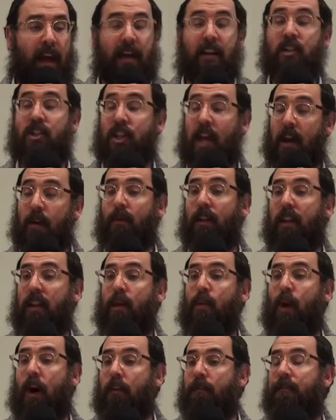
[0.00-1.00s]
And generally,
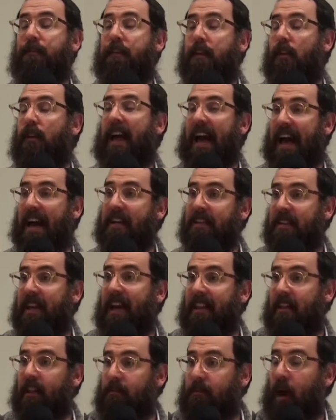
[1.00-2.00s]
you won't feel hate
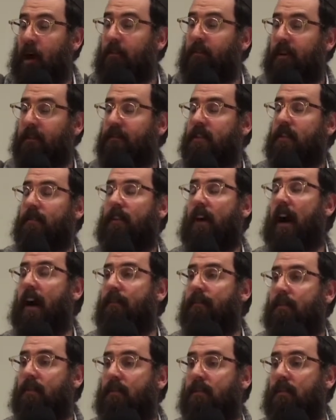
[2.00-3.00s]
at the moment of
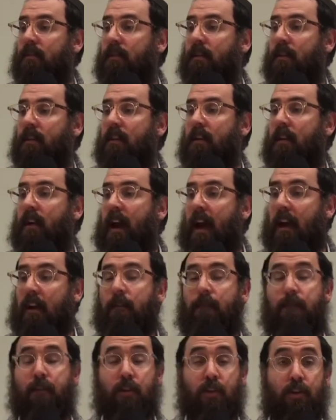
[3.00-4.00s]
survival. And
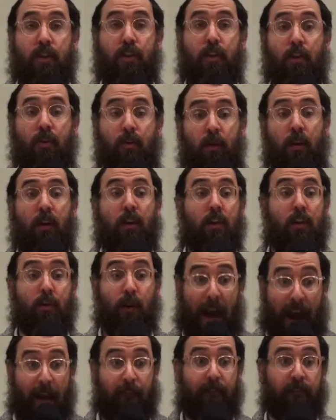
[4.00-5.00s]
if you do,
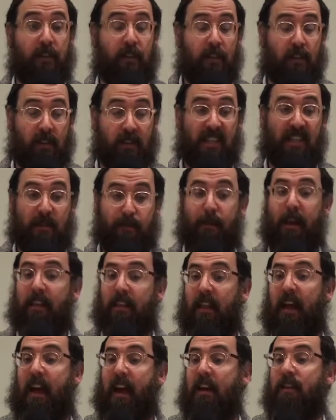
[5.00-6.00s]
you have to
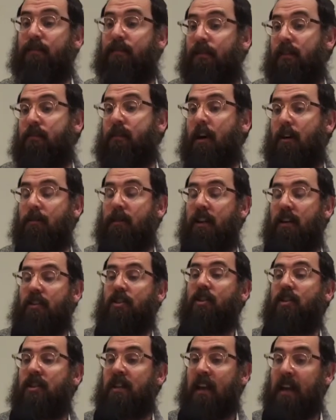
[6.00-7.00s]
suspend the hate for a moment and
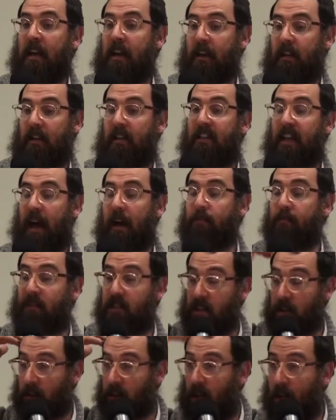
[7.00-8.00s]
just come
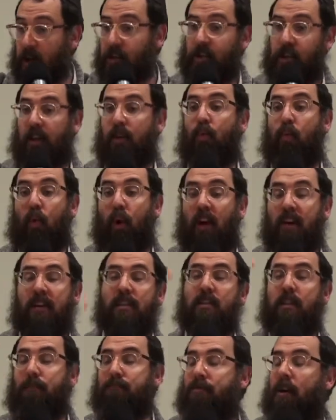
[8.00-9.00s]
to logic. What
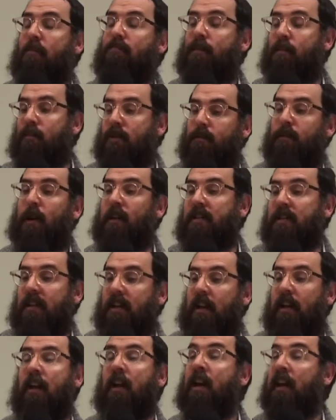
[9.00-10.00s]
is the appropriate response
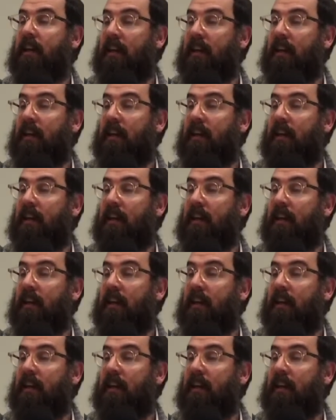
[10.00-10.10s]
here?